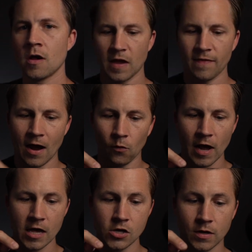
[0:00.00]
And that
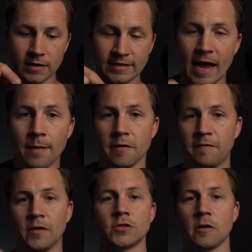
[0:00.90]
way you can tap the
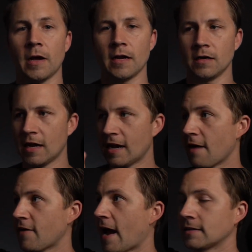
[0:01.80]
filter button and
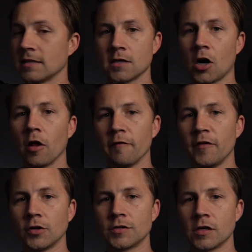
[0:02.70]
have access to all the
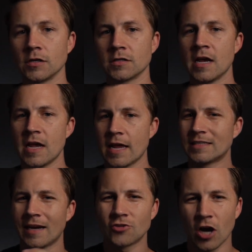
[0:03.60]
filters
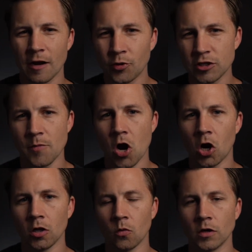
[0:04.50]
instead of trying to put them
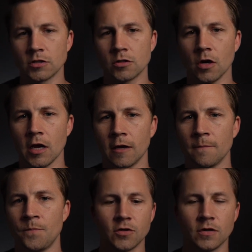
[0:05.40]
all on one screen.
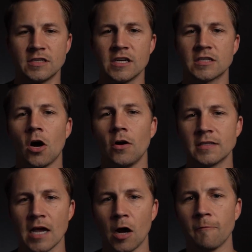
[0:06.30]
So it's just
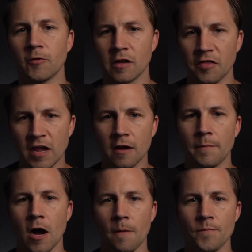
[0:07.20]
always helpful to think
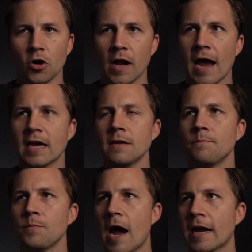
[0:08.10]
about, okay, I
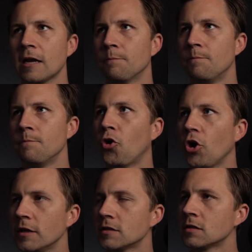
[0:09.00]
can
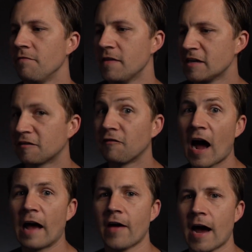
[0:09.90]
put these
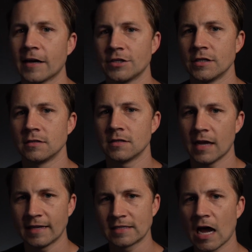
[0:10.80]
5 actions
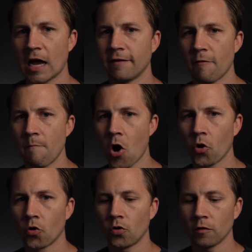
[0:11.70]
inside of a
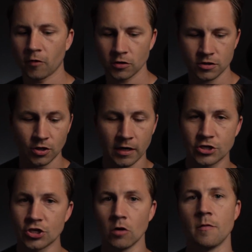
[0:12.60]
modal versus trying to
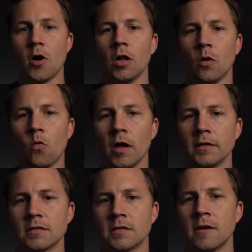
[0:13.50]
show them all at
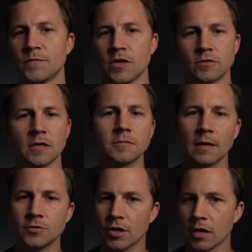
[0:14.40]
once. So
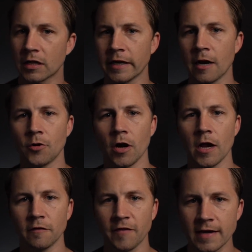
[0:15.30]
sometimes you can clean up your
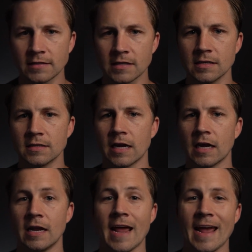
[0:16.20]
interfaces, it
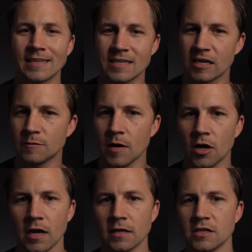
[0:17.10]
can enhance the experience.